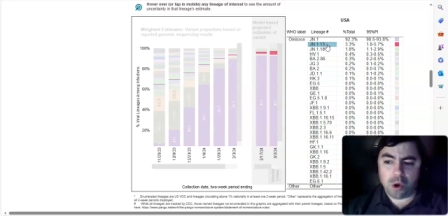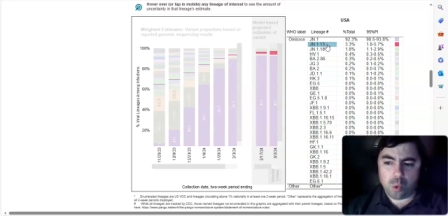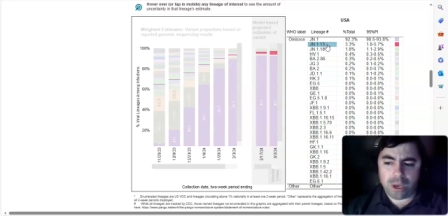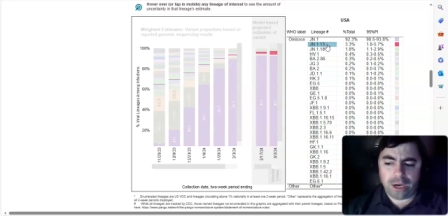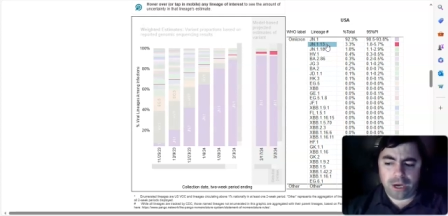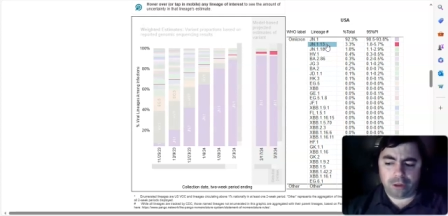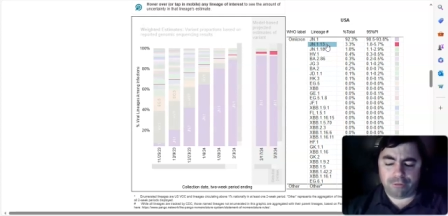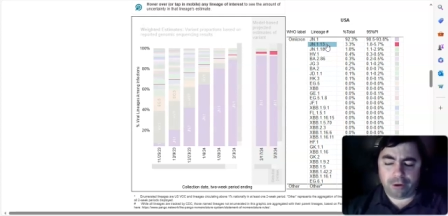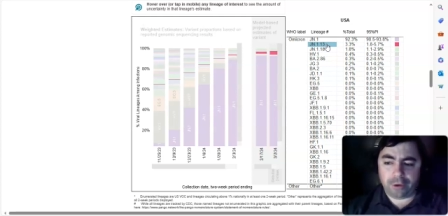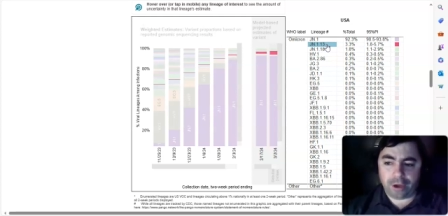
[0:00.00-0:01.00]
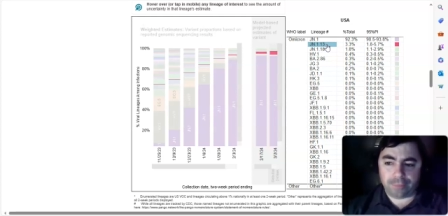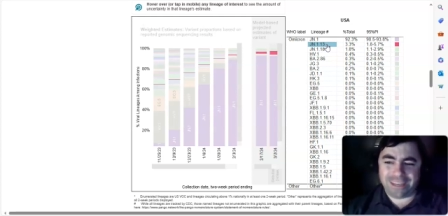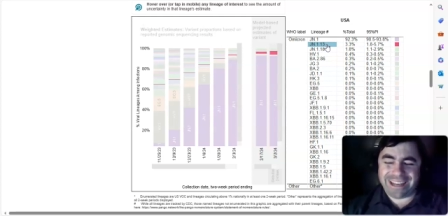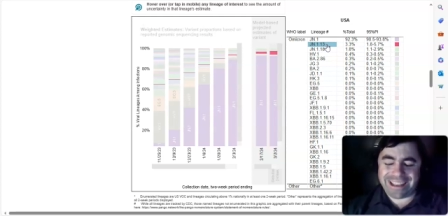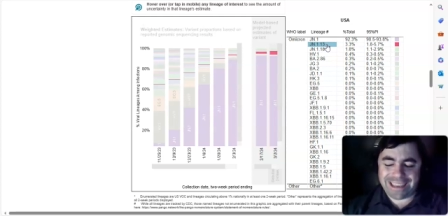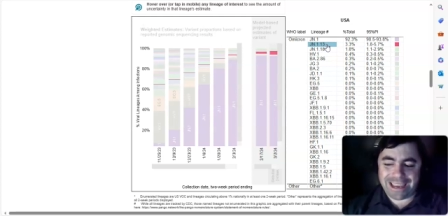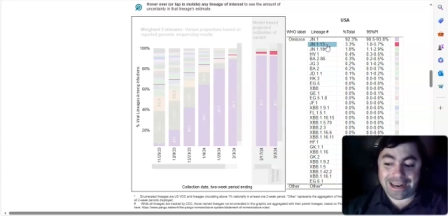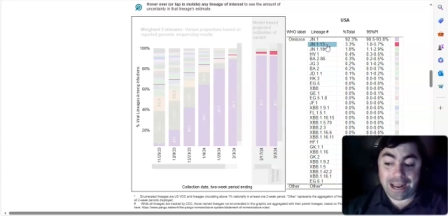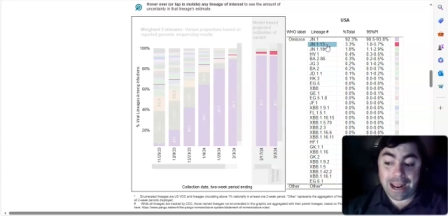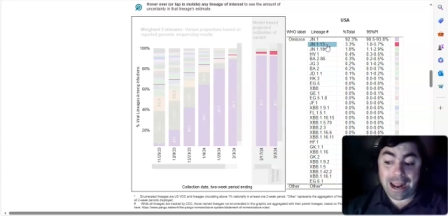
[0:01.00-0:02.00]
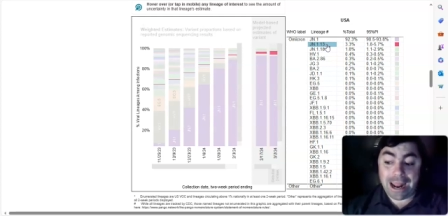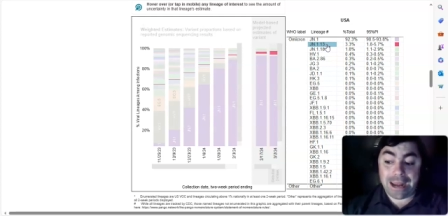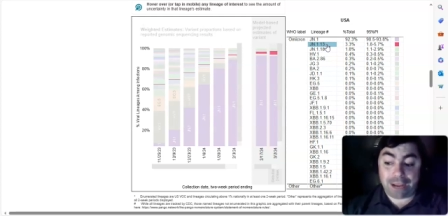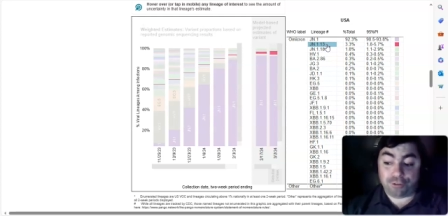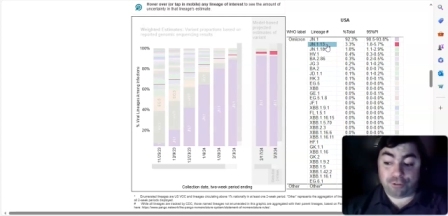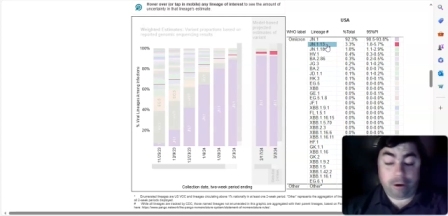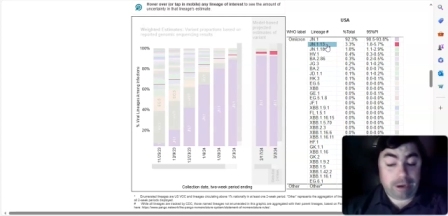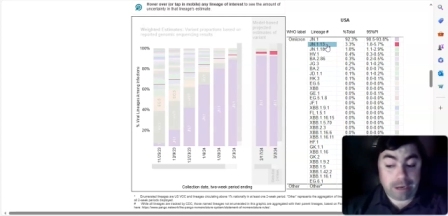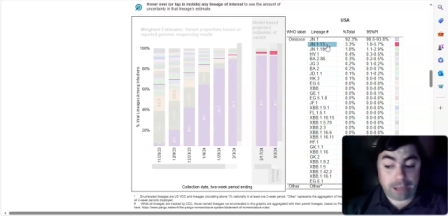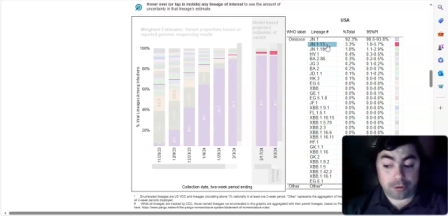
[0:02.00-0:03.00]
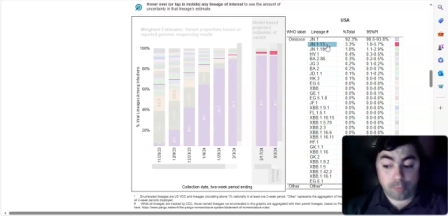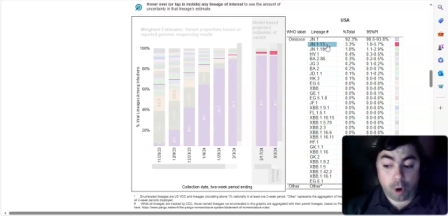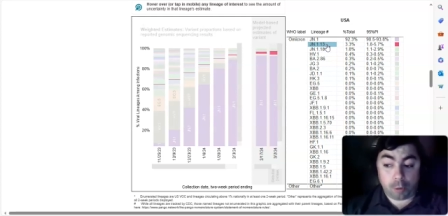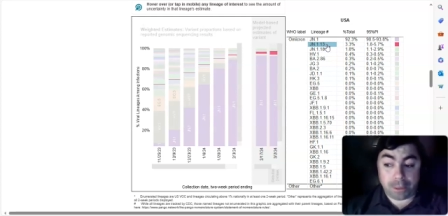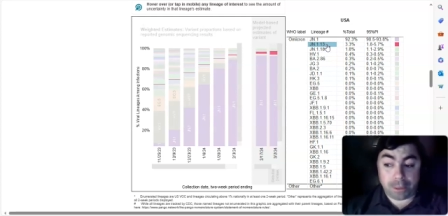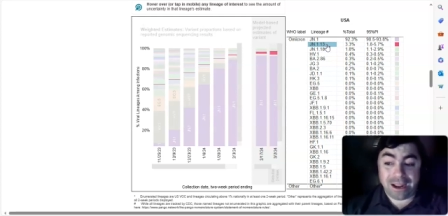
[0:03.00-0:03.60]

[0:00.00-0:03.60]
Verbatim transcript: We'll get another variant update again next Friday. Not tomorrow, but